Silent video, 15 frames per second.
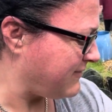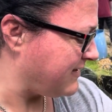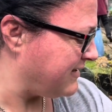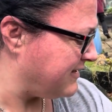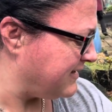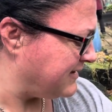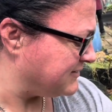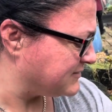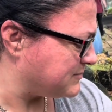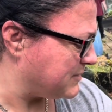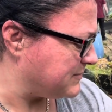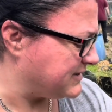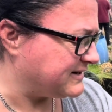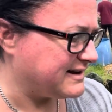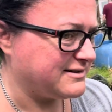let's pop
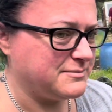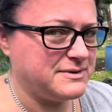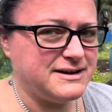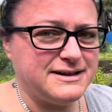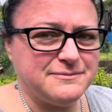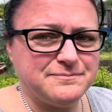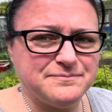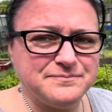that down a minute.